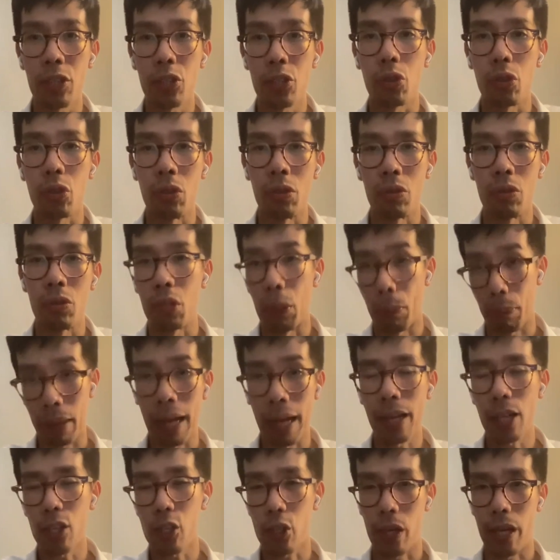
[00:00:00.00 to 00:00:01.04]
Western
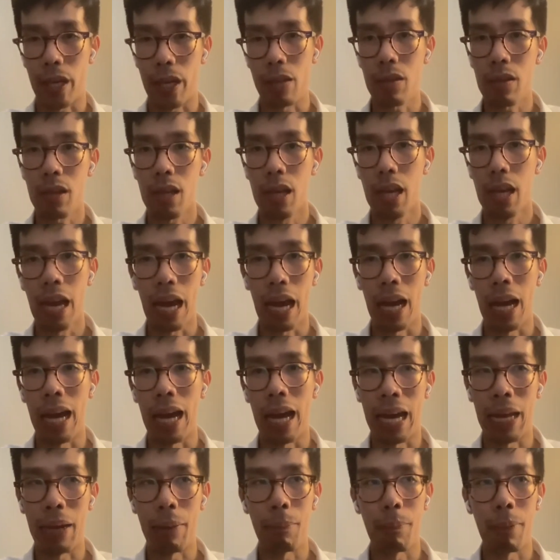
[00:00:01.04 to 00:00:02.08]
supply chains
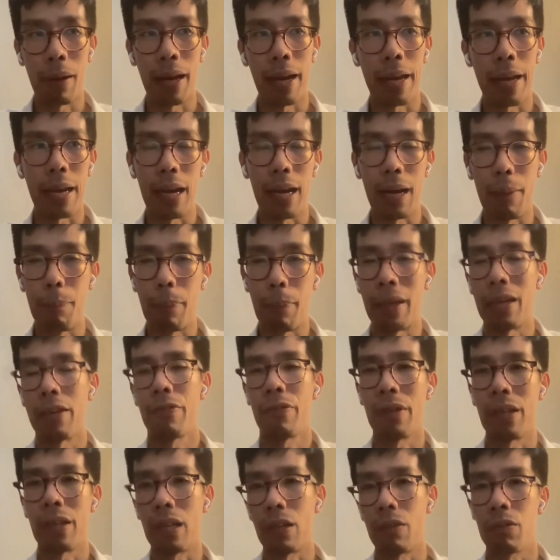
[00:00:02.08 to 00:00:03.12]
and by
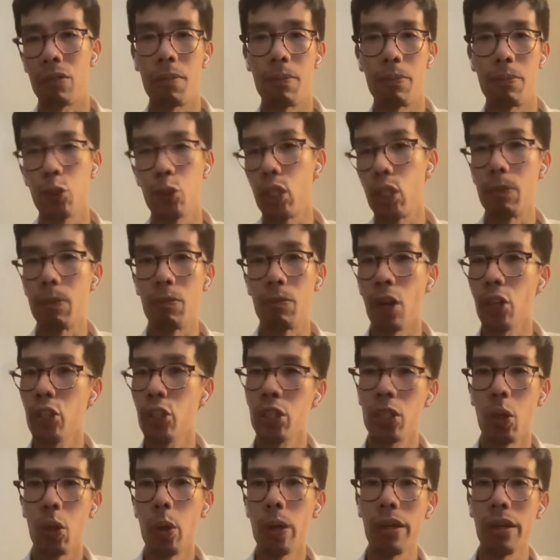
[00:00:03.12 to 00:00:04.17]
benefiting from cheap
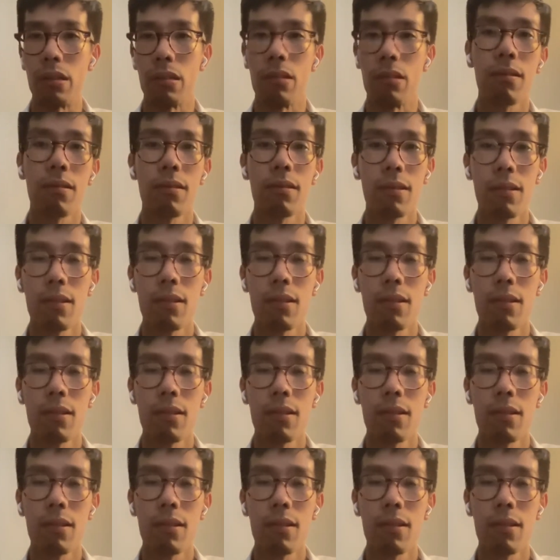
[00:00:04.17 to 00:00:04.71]
Russian oil.